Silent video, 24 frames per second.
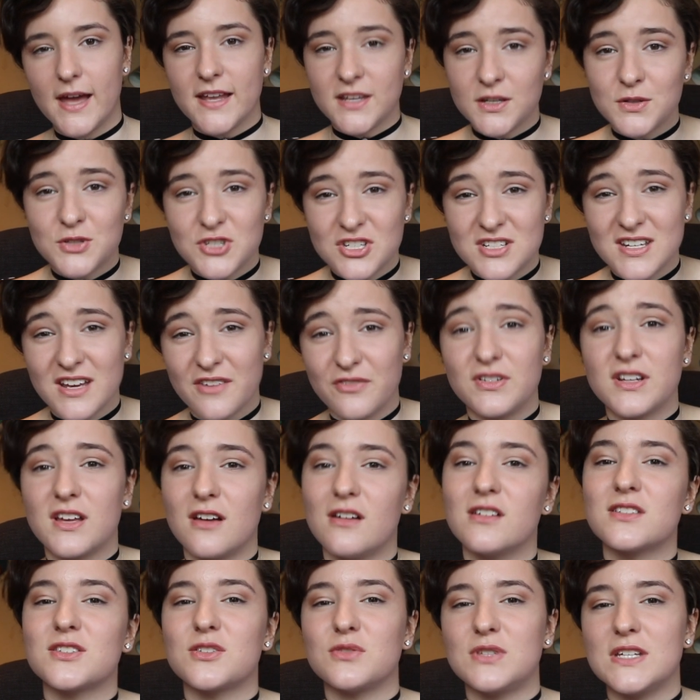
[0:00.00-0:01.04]
and you should definitely
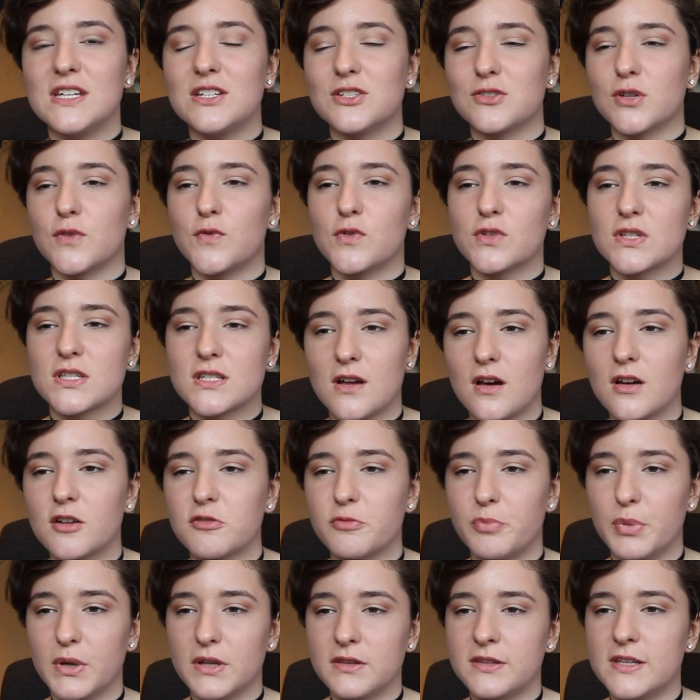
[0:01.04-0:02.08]
ask your teacher if you're
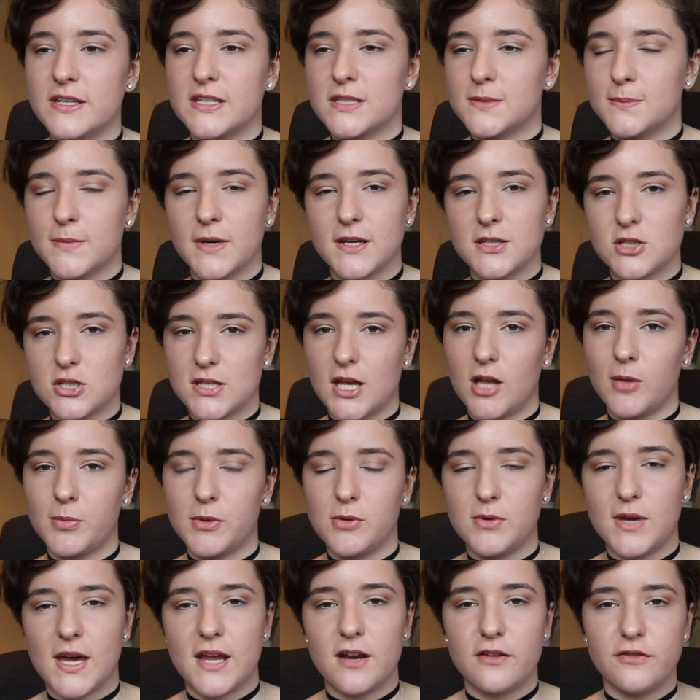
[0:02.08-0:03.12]
stuck, but this might just help
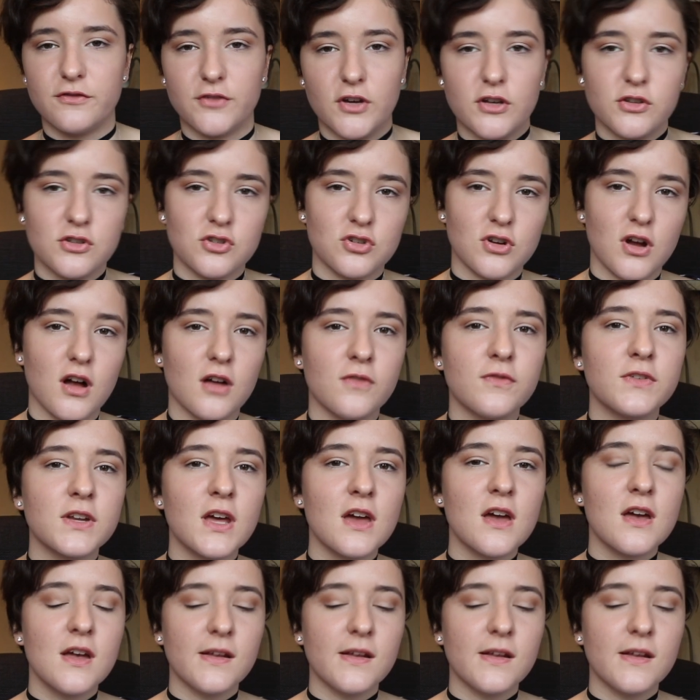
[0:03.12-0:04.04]
you get a first draft